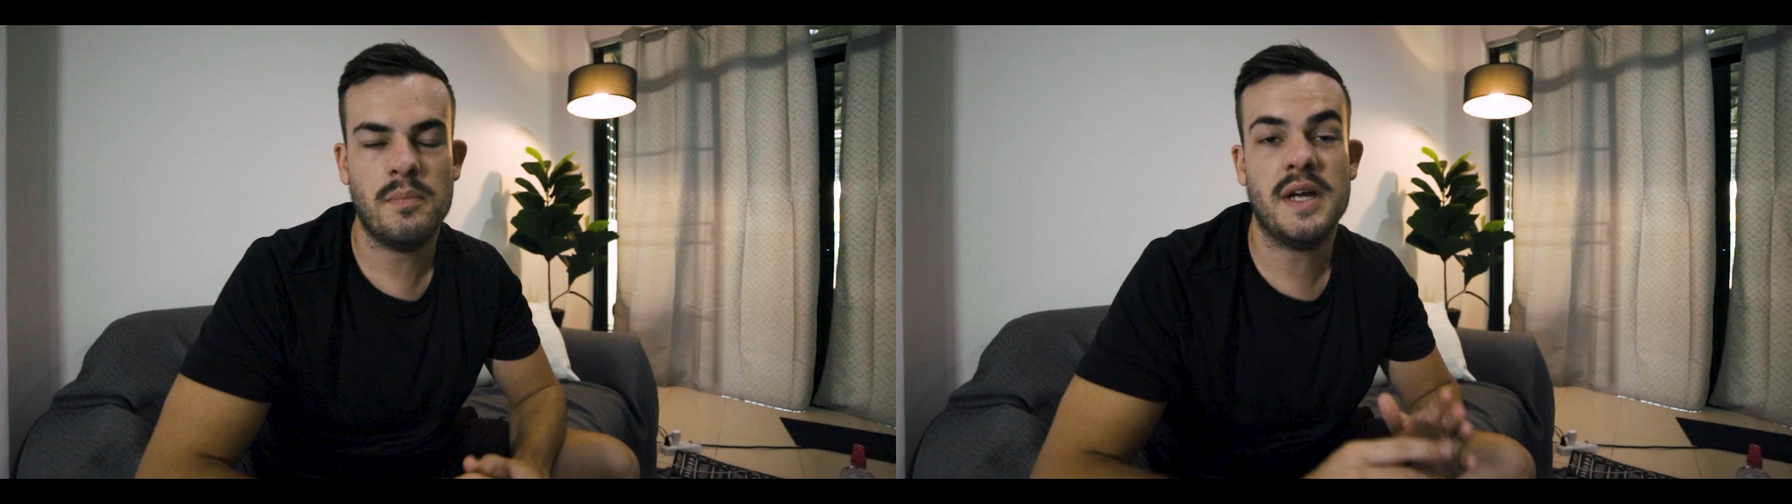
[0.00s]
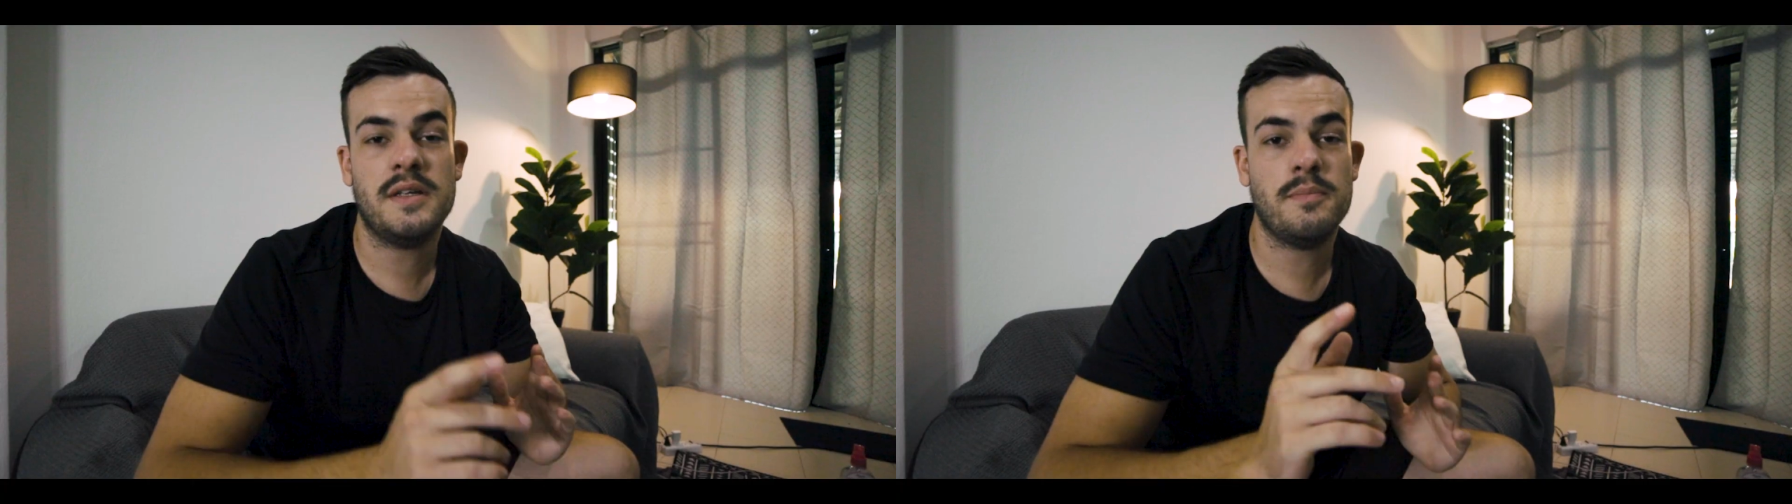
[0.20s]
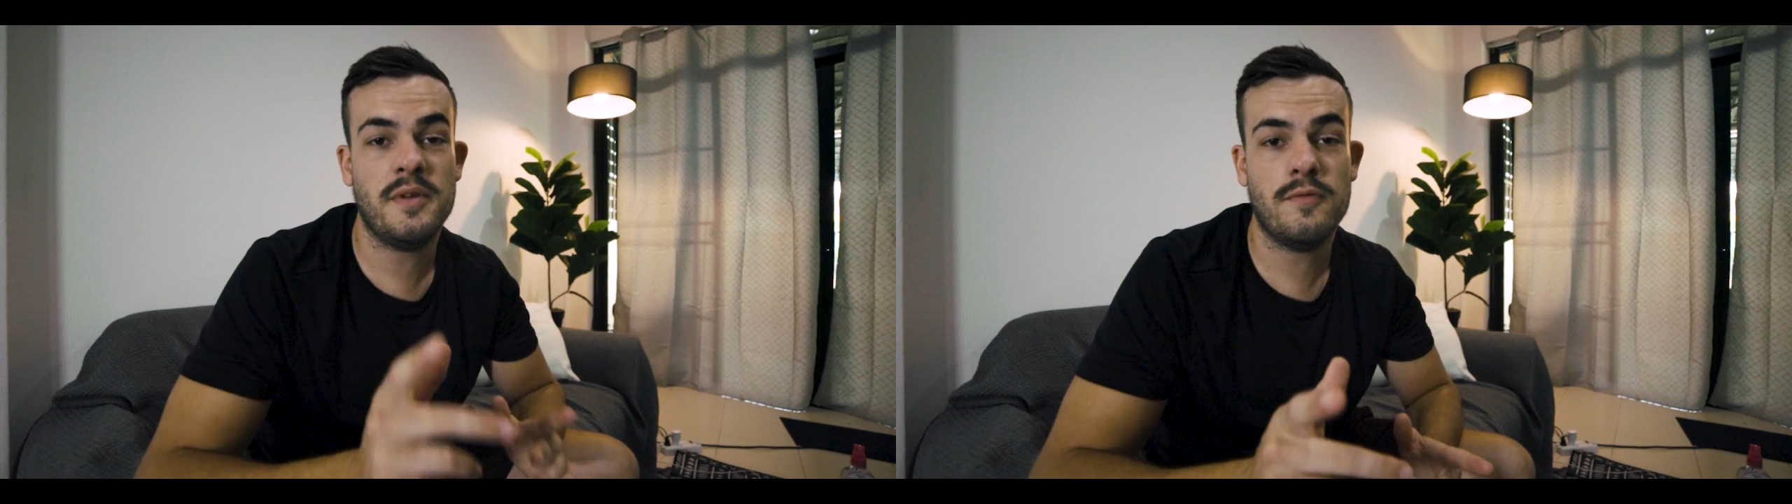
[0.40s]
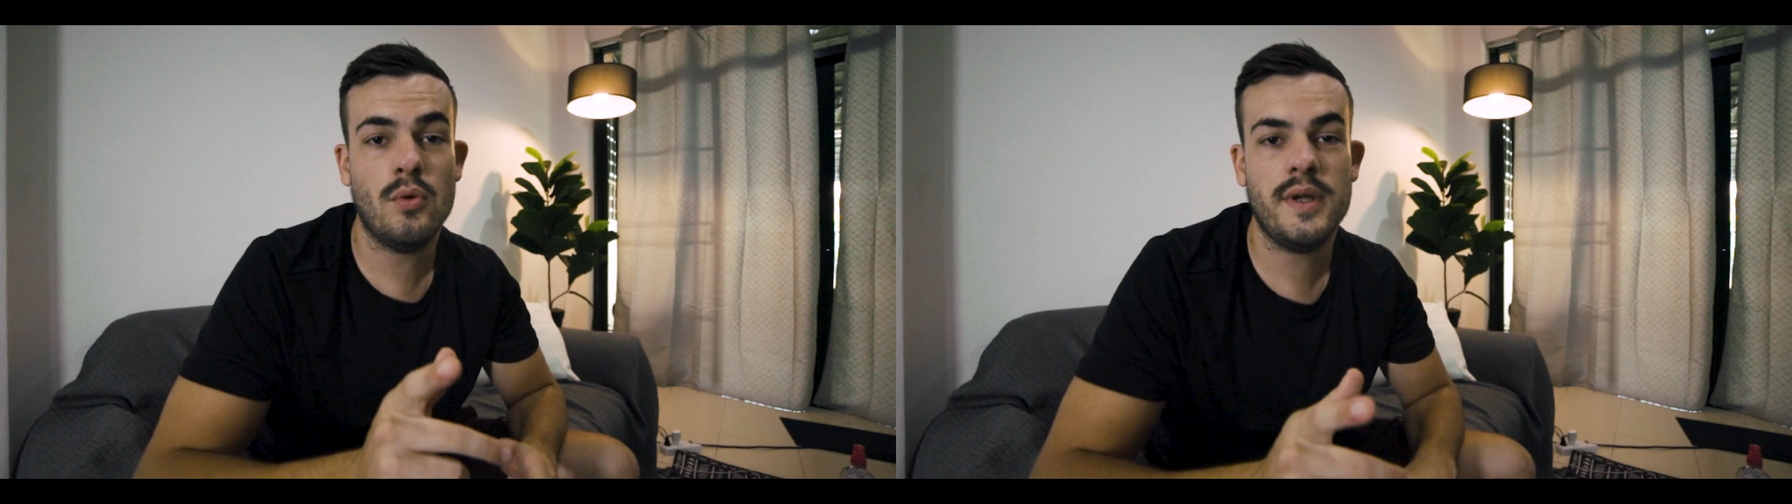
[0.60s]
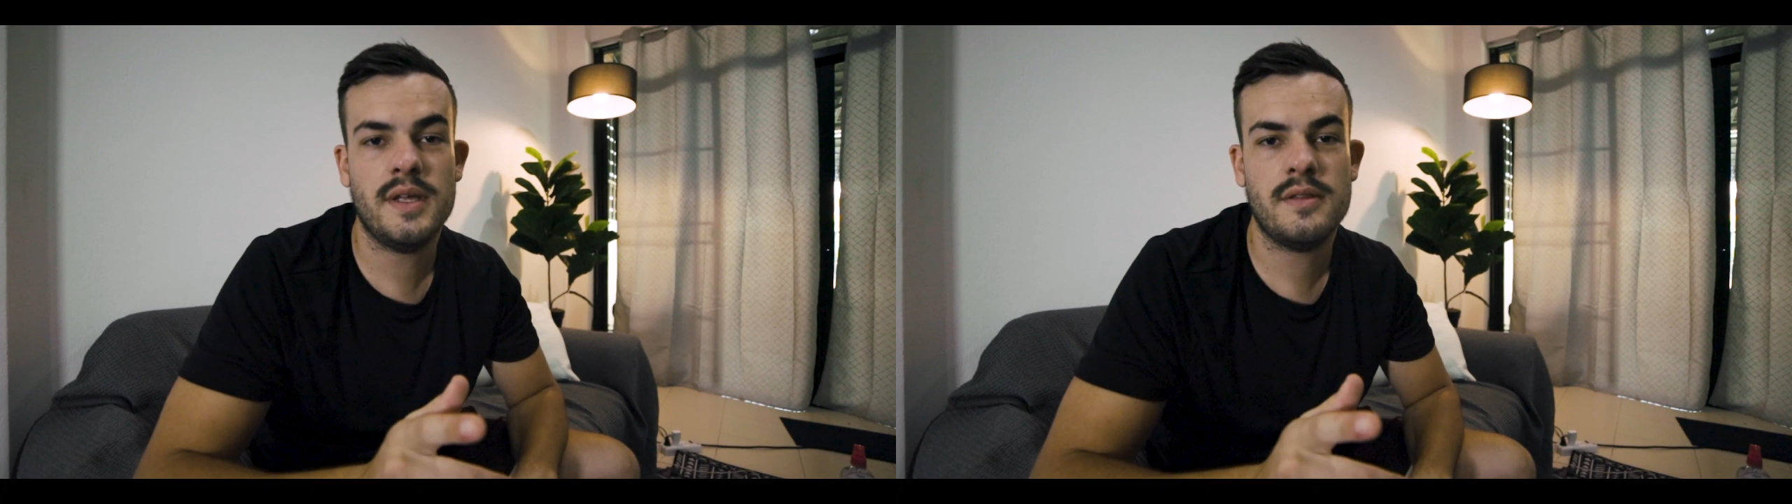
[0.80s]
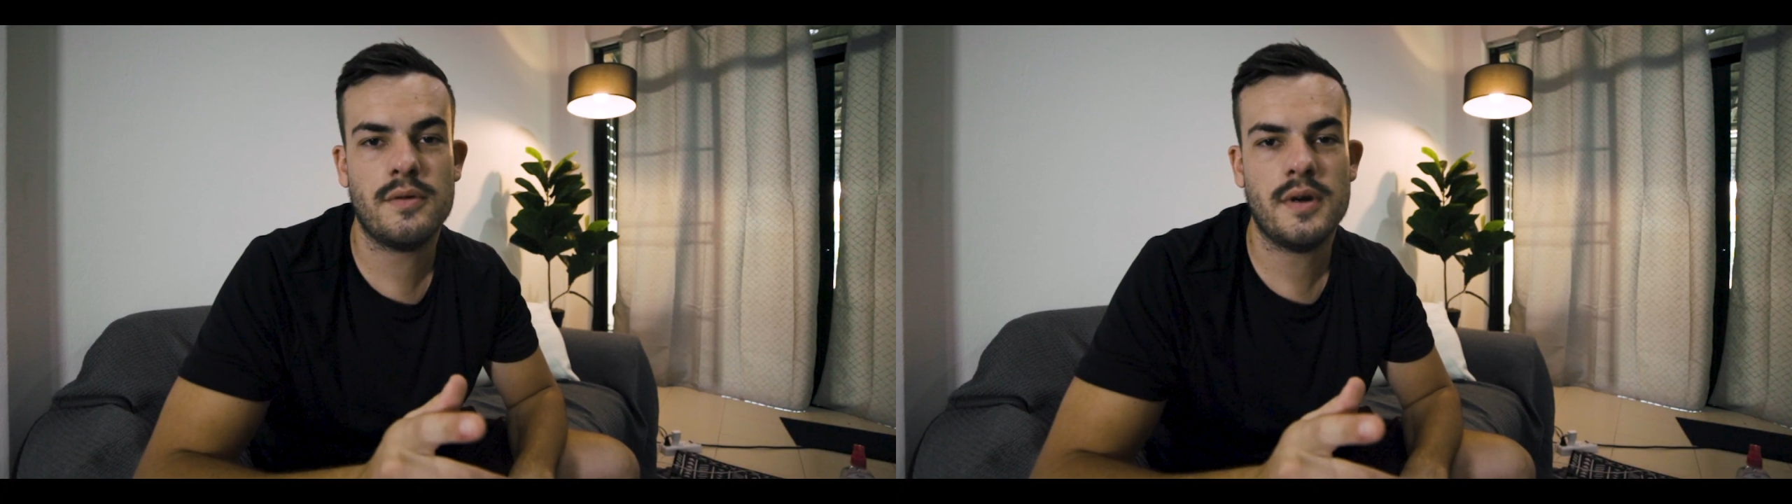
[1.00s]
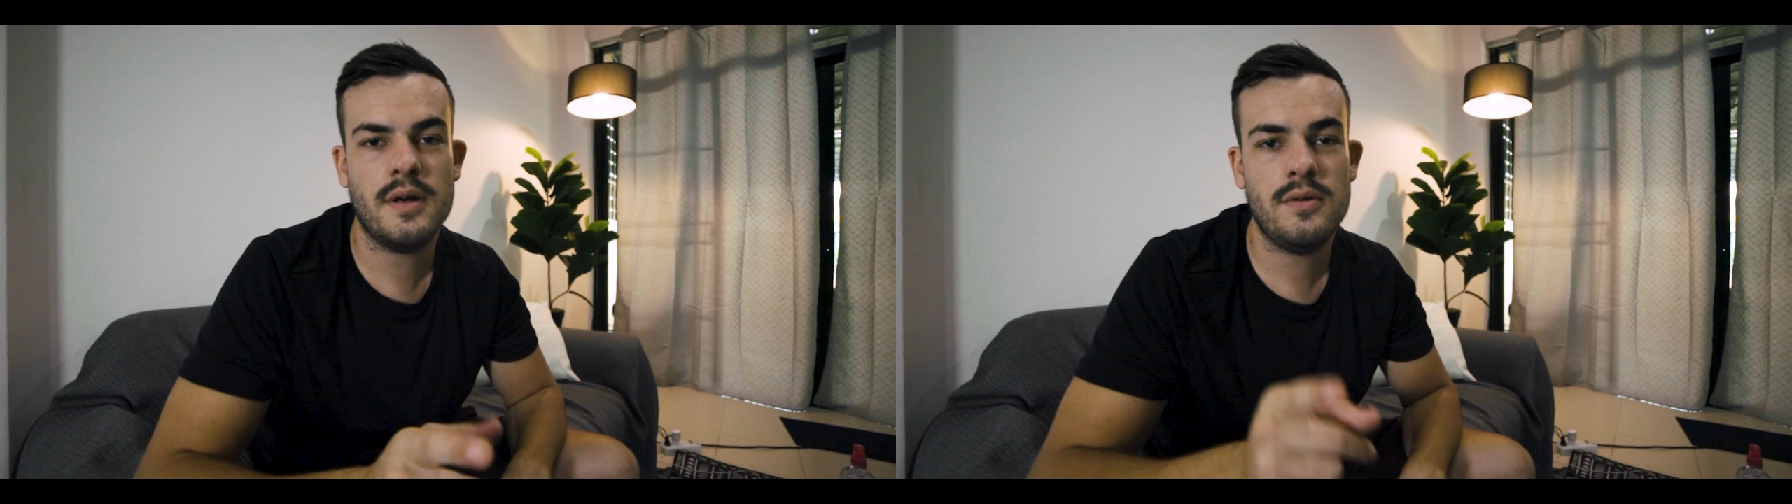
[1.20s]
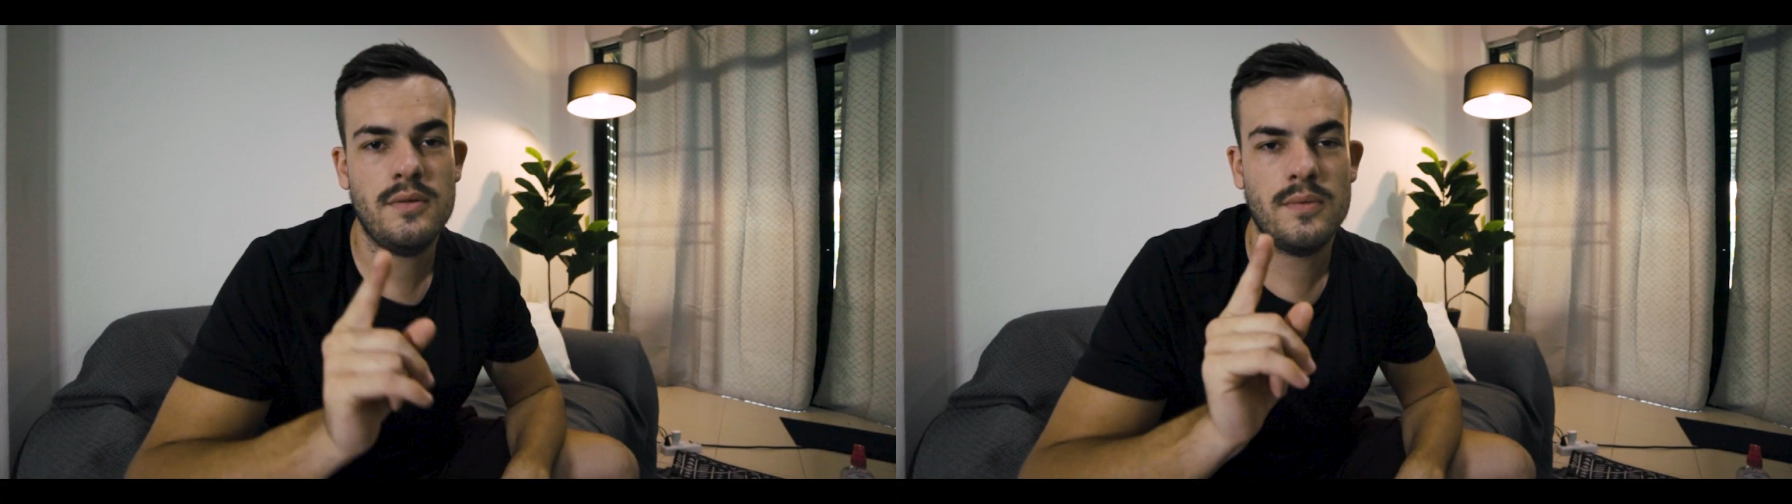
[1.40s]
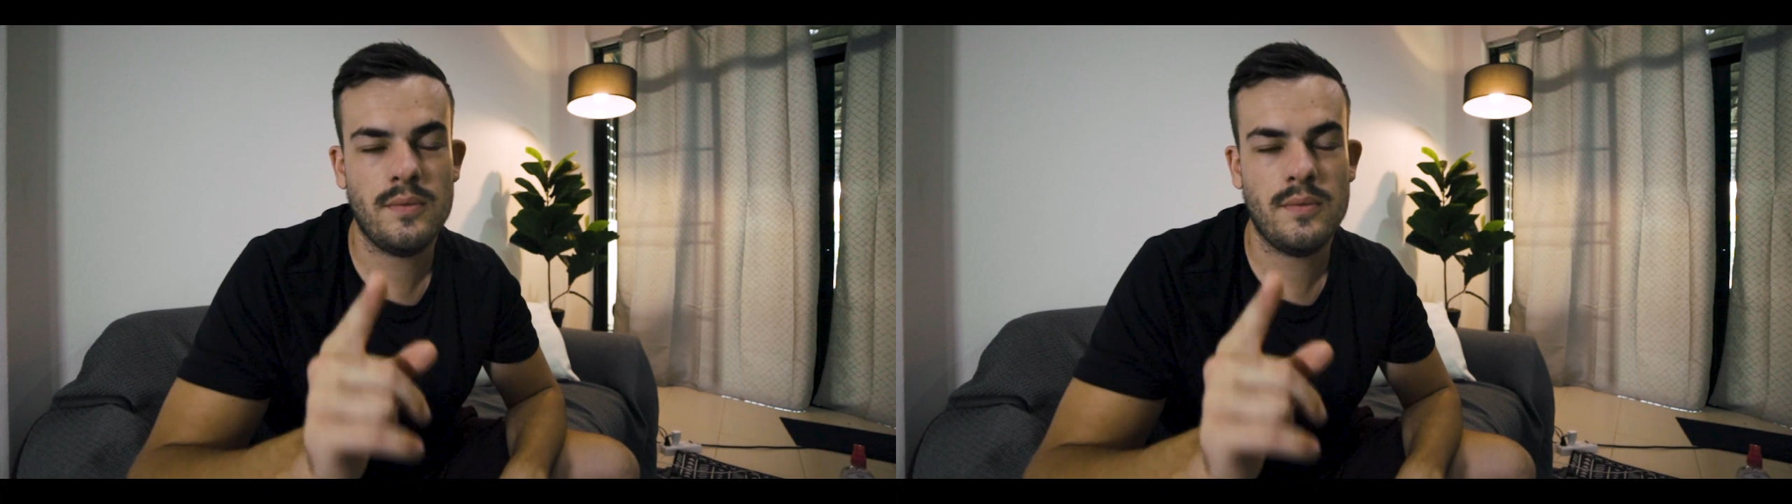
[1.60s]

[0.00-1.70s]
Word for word: But before we hit the road,